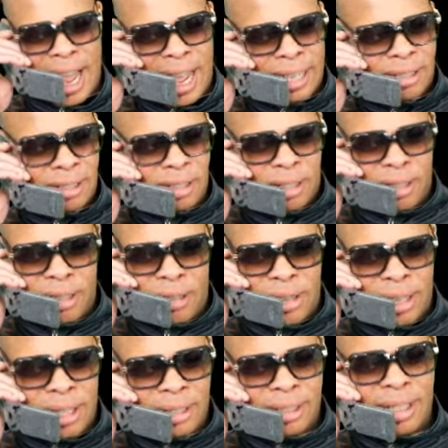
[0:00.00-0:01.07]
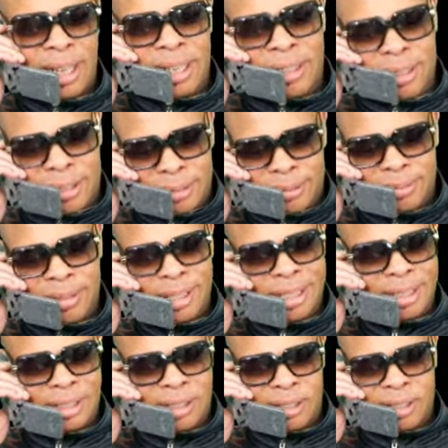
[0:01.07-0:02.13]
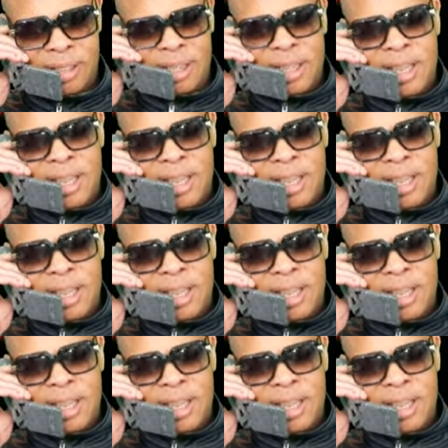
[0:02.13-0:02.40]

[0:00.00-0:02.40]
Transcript: actor, and I know, I know.